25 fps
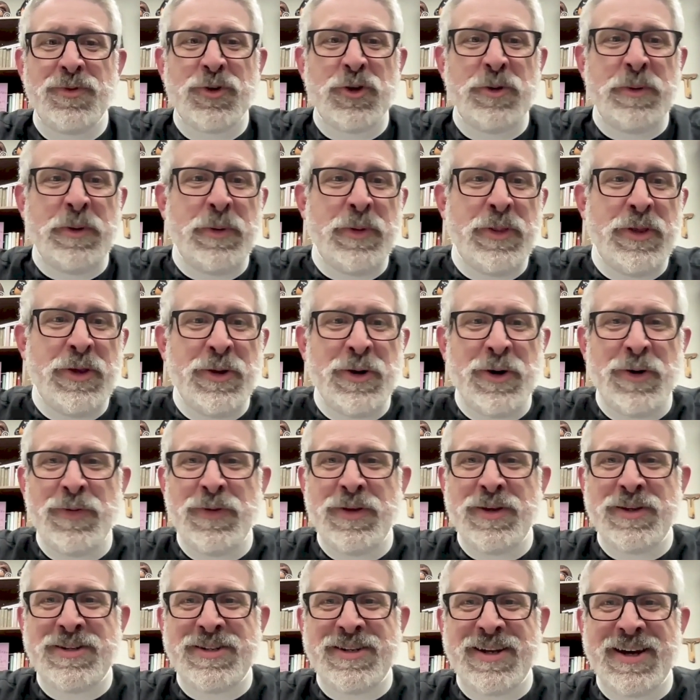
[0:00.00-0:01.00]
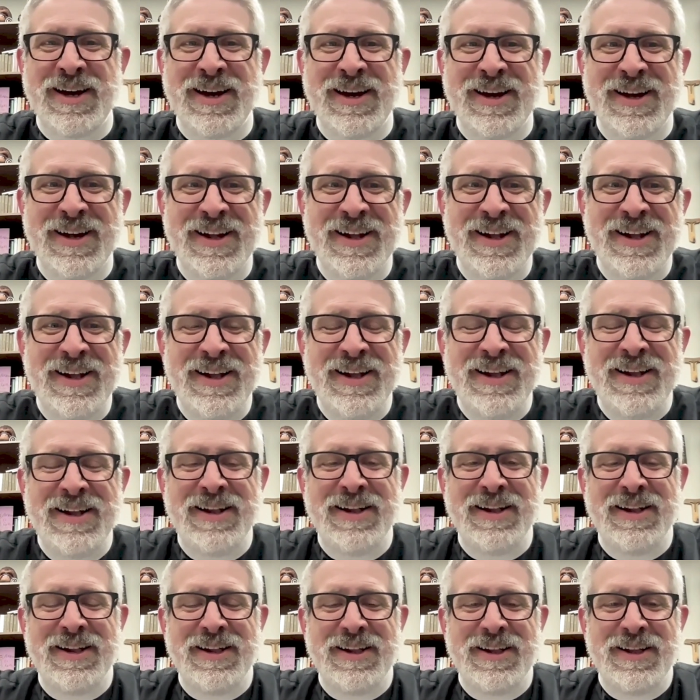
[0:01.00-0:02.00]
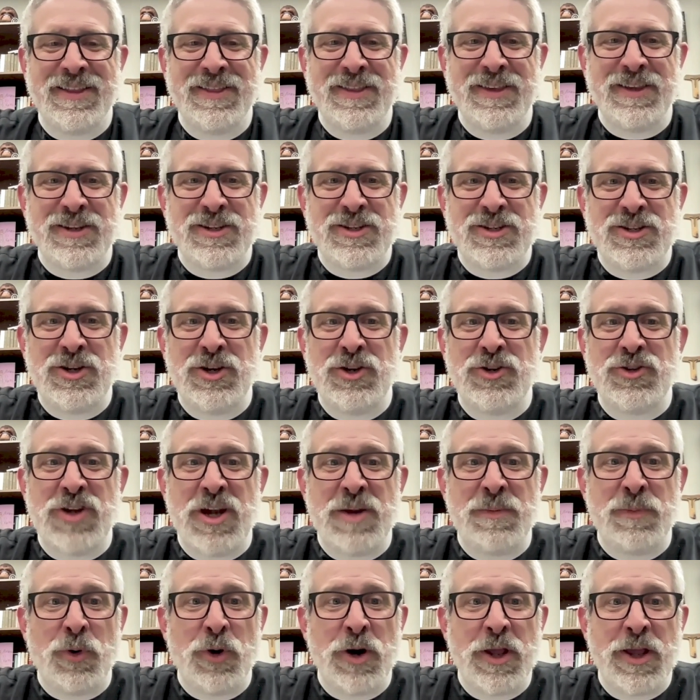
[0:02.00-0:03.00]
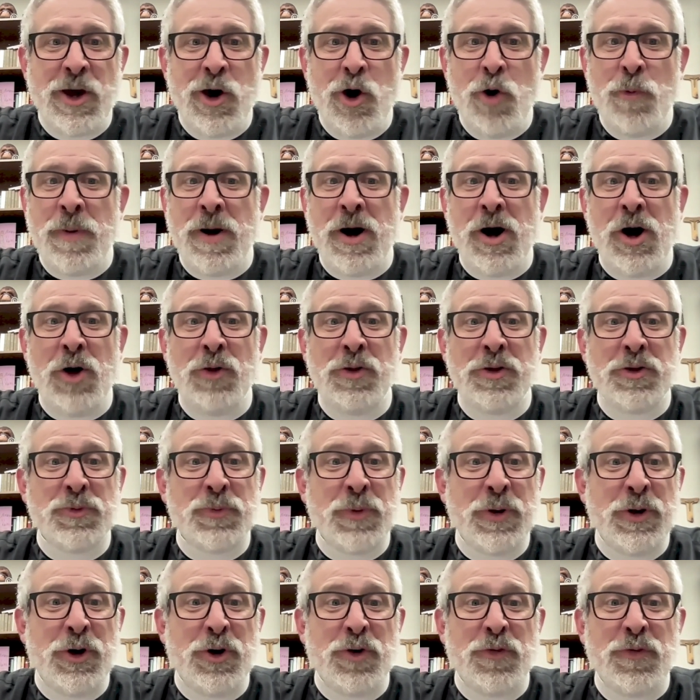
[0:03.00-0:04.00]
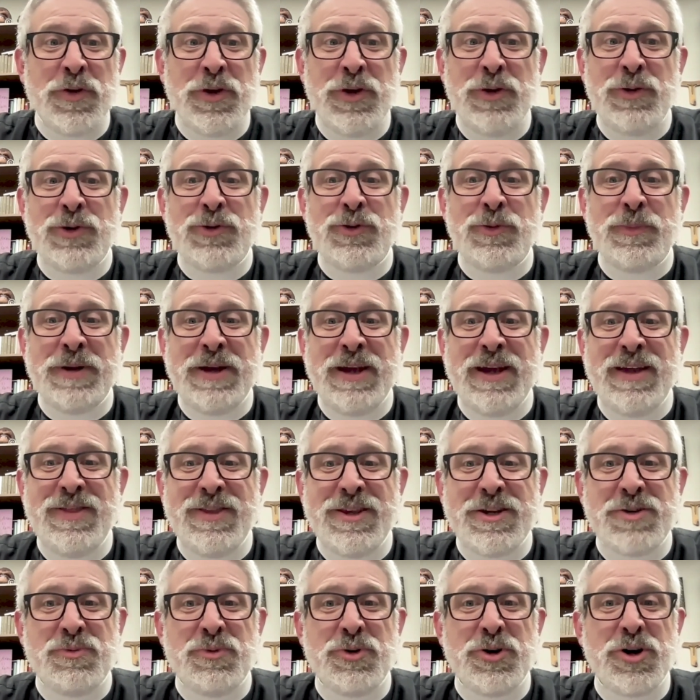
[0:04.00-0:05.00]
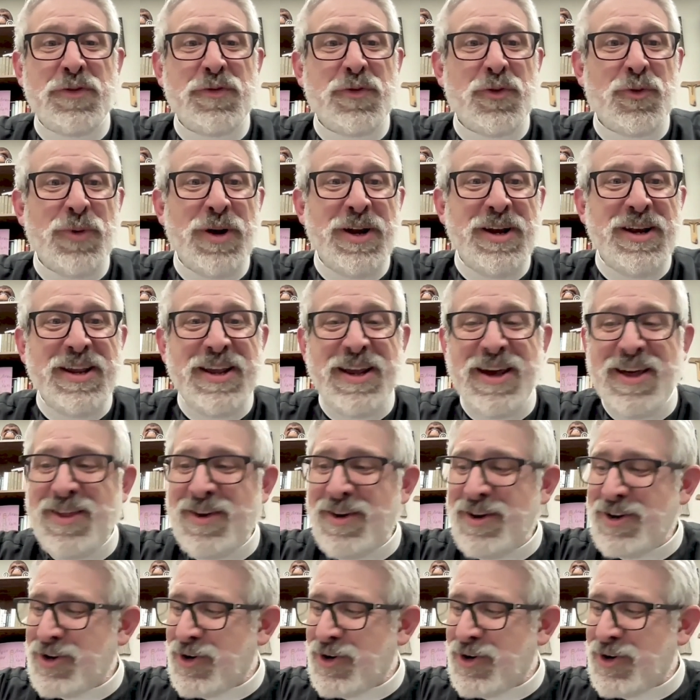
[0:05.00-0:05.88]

It's good to be with you on this Tuesday morning. Hope all is well for you as we begin this wonderful week together.